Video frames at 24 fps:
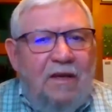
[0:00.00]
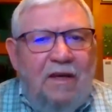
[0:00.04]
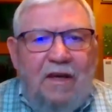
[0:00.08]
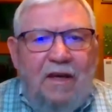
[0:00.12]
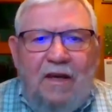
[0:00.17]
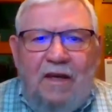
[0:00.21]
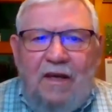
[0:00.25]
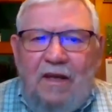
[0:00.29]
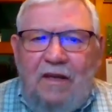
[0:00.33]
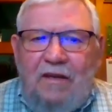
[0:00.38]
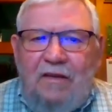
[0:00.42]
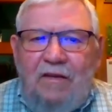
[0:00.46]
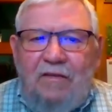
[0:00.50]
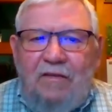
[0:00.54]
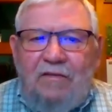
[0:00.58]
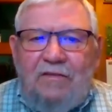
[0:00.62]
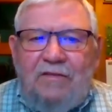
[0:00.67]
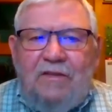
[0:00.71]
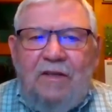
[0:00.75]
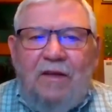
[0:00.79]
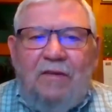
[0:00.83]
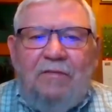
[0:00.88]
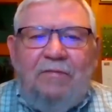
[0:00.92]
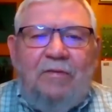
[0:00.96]
And there's
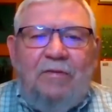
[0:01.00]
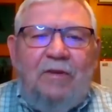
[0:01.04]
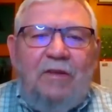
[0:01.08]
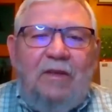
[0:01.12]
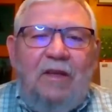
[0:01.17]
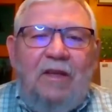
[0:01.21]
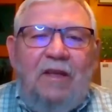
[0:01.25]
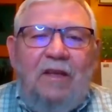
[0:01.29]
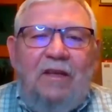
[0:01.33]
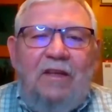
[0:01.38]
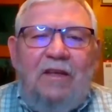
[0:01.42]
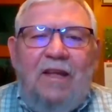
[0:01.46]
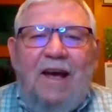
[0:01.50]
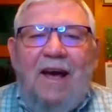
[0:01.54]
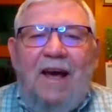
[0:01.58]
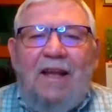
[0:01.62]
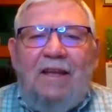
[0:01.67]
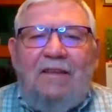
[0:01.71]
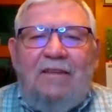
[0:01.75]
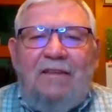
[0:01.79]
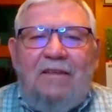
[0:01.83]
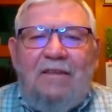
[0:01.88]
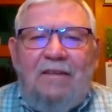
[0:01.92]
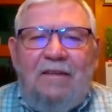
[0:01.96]
definitely
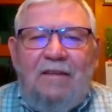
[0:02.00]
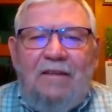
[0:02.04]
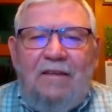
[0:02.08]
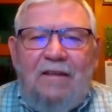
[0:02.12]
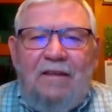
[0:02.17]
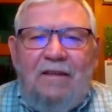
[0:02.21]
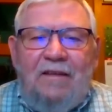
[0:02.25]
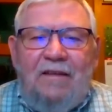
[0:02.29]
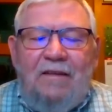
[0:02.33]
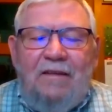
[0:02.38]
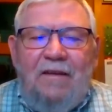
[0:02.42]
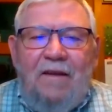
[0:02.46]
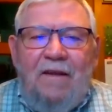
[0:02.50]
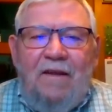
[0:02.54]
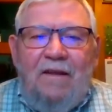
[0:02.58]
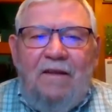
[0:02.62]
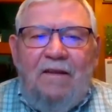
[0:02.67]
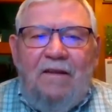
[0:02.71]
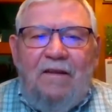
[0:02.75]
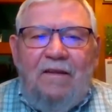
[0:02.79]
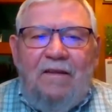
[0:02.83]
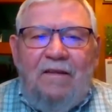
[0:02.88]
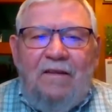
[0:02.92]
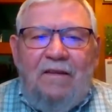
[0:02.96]
not
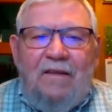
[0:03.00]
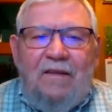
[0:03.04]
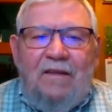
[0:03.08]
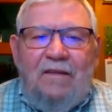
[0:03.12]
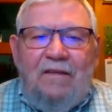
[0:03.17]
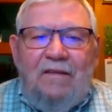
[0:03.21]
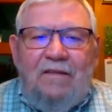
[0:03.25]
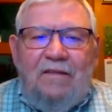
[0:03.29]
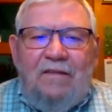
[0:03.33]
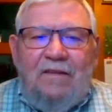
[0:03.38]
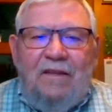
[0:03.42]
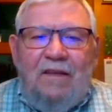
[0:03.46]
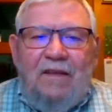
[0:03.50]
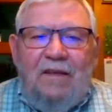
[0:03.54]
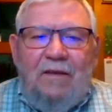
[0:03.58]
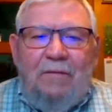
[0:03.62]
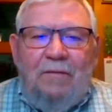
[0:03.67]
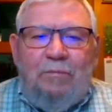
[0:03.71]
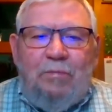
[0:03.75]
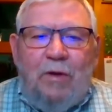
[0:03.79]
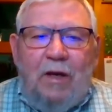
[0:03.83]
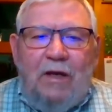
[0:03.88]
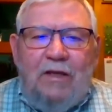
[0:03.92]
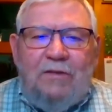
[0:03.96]
the
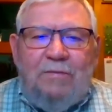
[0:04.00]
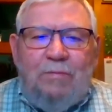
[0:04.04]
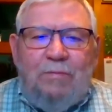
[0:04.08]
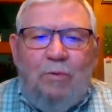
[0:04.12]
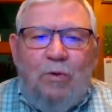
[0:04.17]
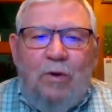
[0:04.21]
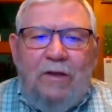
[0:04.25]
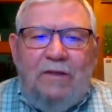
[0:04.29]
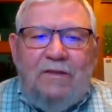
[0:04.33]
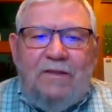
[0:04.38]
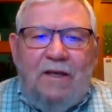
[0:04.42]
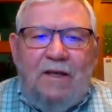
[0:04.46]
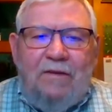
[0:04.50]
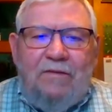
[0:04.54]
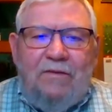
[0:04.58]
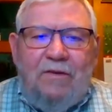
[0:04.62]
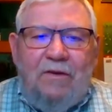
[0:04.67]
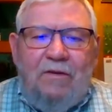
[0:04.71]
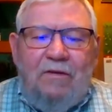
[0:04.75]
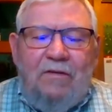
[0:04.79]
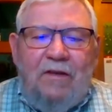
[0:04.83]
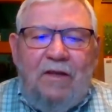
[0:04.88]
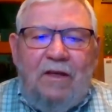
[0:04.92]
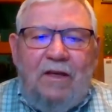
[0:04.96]
price points out
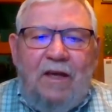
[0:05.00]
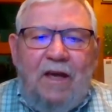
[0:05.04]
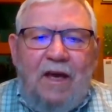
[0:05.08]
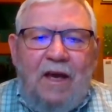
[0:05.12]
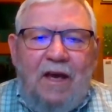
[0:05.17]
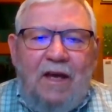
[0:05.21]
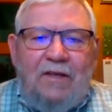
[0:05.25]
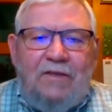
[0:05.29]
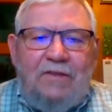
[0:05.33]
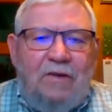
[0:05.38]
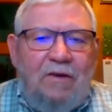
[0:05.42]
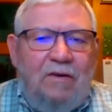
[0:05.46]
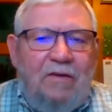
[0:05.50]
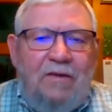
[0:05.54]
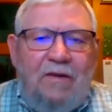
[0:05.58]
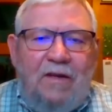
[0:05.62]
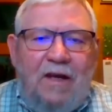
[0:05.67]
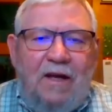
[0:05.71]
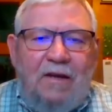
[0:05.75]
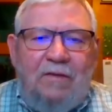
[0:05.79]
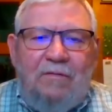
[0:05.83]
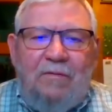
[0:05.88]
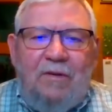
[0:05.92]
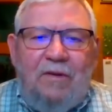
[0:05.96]
there in the cash are
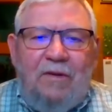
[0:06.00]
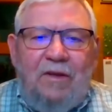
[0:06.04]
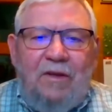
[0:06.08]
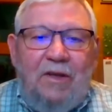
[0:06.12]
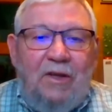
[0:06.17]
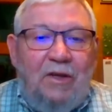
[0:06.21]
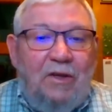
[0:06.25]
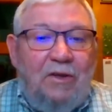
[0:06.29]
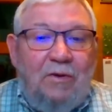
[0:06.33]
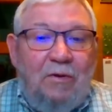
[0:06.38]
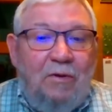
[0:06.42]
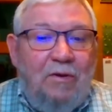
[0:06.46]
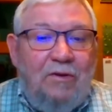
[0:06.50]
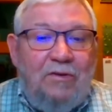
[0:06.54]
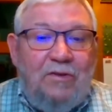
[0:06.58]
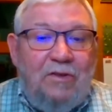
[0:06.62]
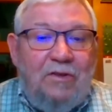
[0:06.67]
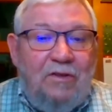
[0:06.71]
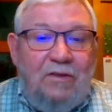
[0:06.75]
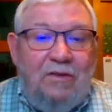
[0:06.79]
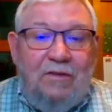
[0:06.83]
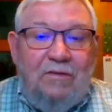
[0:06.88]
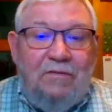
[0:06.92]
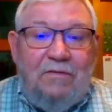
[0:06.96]
not really
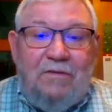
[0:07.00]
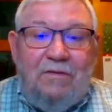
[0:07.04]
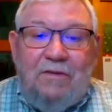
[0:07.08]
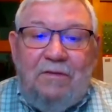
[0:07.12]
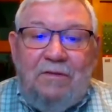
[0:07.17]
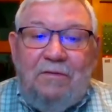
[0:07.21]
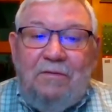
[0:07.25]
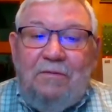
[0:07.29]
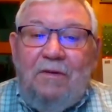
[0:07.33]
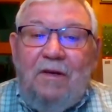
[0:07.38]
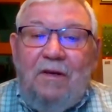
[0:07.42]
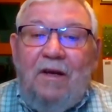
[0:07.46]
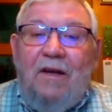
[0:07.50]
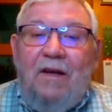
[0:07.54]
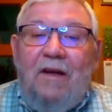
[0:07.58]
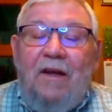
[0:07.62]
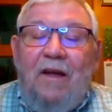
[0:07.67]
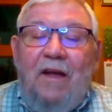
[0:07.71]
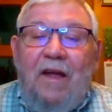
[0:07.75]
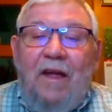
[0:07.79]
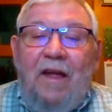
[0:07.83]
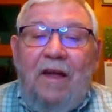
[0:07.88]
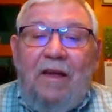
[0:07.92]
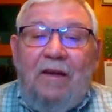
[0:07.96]
encouraging you to
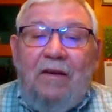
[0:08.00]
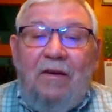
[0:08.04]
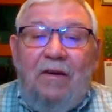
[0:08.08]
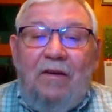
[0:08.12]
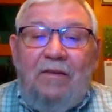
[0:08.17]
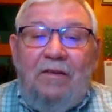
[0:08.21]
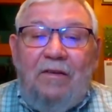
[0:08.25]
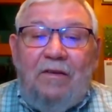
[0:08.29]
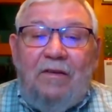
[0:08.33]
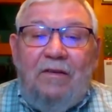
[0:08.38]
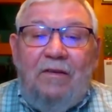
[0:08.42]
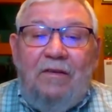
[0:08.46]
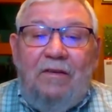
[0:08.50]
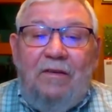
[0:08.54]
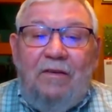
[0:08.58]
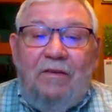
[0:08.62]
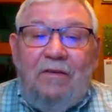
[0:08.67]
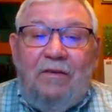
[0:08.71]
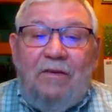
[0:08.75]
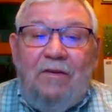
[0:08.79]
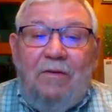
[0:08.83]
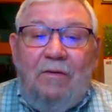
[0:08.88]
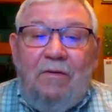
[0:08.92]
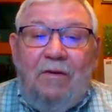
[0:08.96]
hang on to
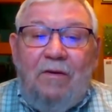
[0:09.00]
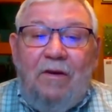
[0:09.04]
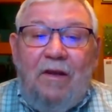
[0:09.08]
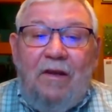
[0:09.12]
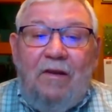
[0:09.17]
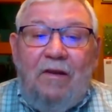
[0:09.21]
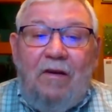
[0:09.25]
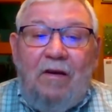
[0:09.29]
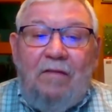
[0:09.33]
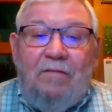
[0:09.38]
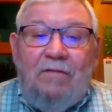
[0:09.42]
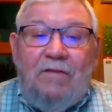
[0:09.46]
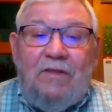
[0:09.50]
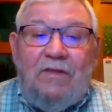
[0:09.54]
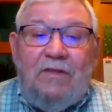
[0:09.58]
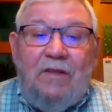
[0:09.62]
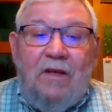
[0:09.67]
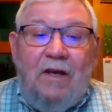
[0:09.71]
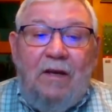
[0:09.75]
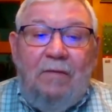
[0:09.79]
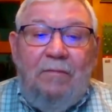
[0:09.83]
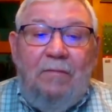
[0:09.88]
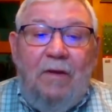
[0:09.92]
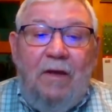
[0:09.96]
your corn at harvest
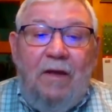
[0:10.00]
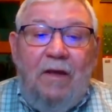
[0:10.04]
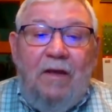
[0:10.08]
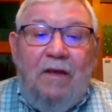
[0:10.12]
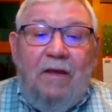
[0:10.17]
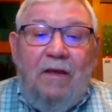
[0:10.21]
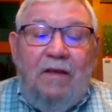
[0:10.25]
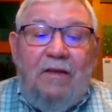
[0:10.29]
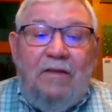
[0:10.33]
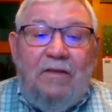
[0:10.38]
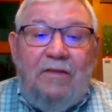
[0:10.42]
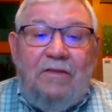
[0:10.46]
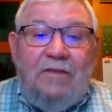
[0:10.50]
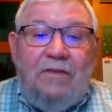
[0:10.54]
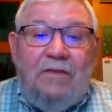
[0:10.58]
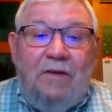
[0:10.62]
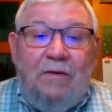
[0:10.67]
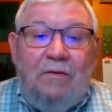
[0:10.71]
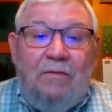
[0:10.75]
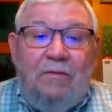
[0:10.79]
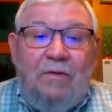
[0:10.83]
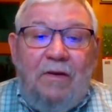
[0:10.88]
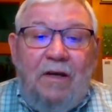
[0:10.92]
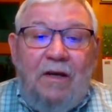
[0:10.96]
time. And
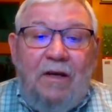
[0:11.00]
so,